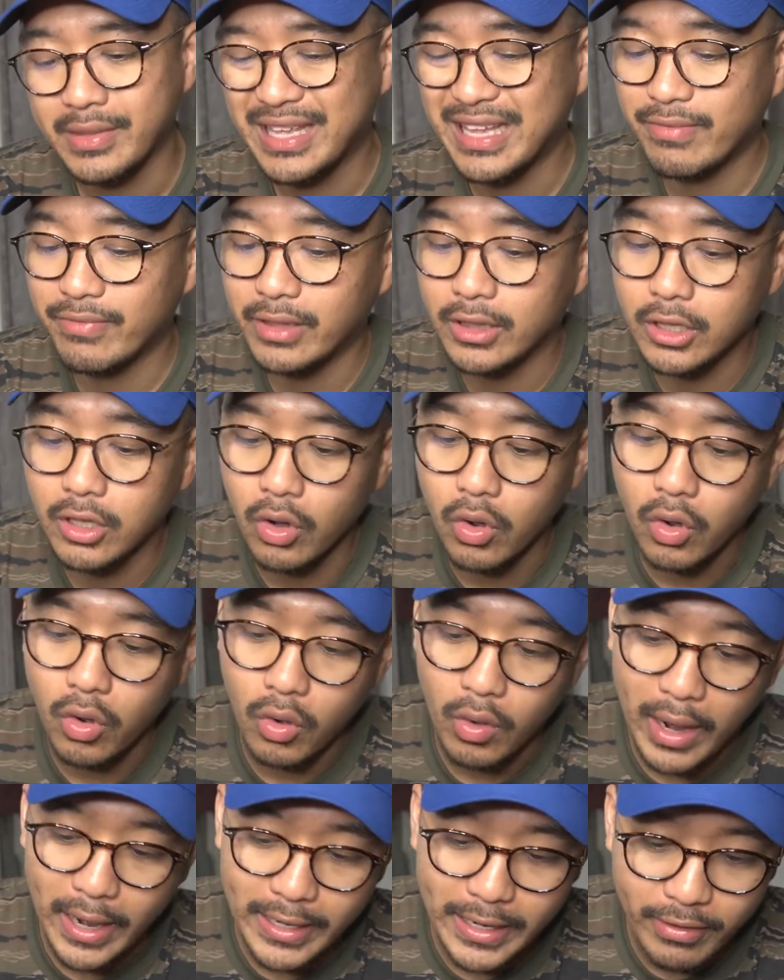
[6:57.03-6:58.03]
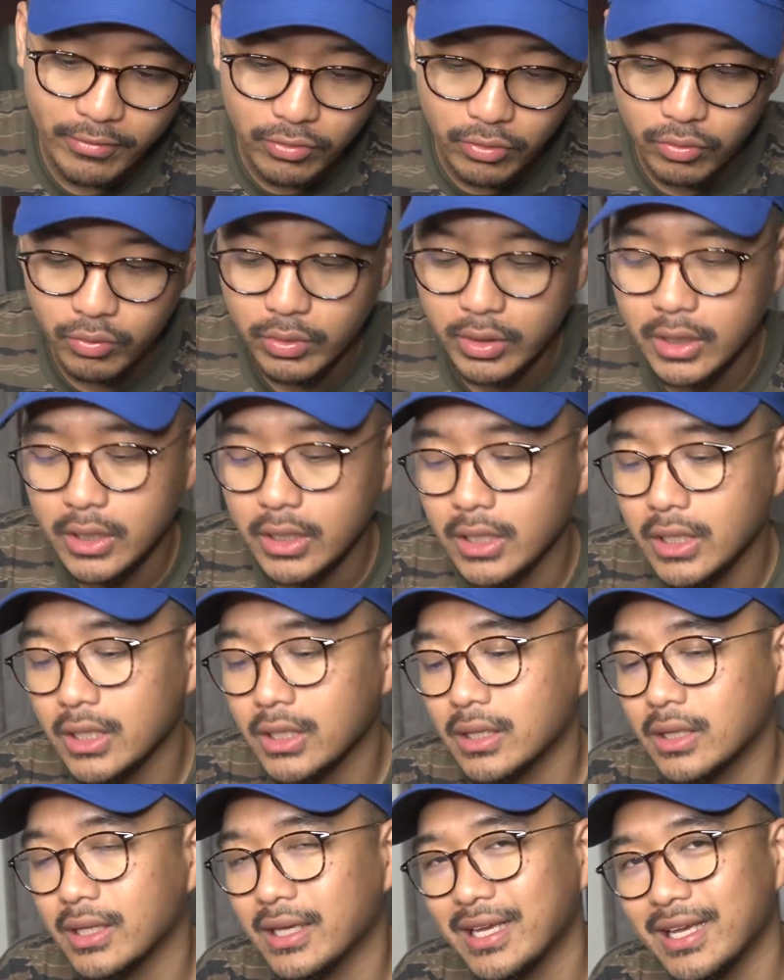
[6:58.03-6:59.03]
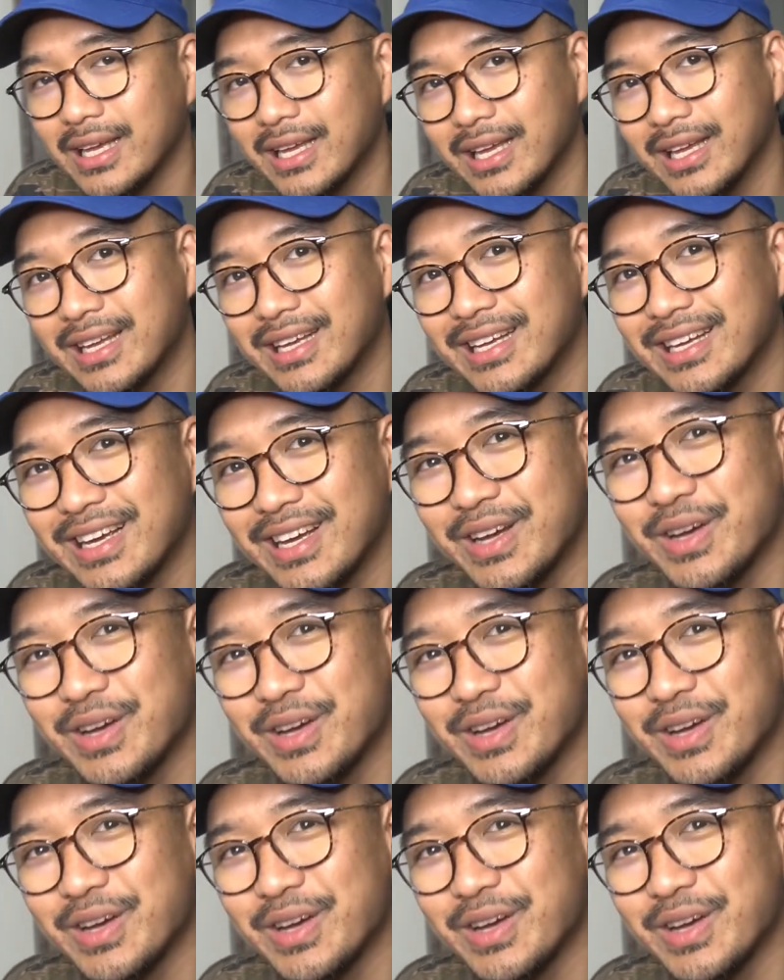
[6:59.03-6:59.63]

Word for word: even though I never really.